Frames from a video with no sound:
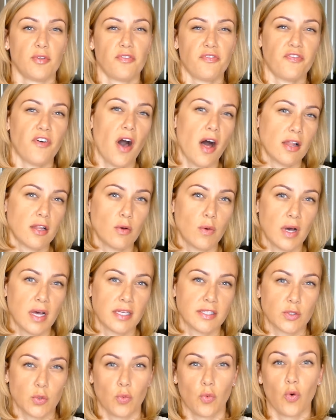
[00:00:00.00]
to follow
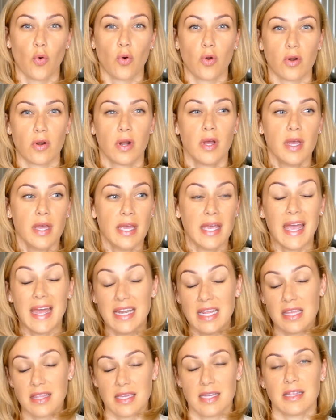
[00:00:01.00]
us or
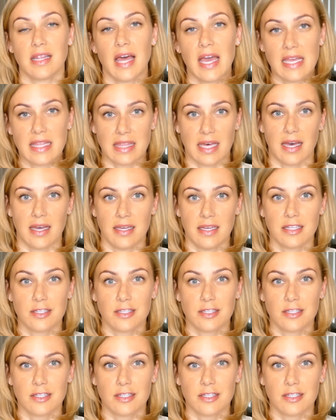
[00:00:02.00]
anything like that.